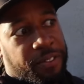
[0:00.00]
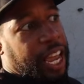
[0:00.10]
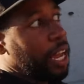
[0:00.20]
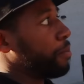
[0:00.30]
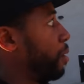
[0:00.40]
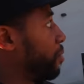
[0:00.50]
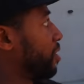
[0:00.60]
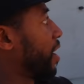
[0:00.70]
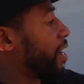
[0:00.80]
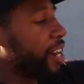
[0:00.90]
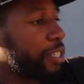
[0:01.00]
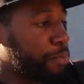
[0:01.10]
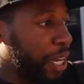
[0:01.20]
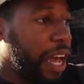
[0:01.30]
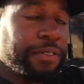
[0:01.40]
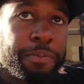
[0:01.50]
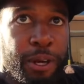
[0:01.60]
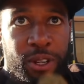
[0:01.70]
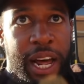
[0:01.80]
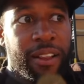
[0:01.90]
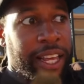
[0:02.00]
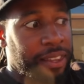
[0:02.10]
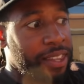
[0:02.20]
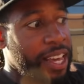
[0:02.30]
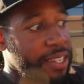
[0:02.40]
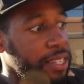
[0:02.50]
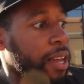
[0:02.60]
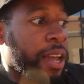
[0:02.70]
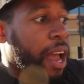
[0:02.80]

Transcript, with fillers: van, but when you got a nice big heavy build out like this,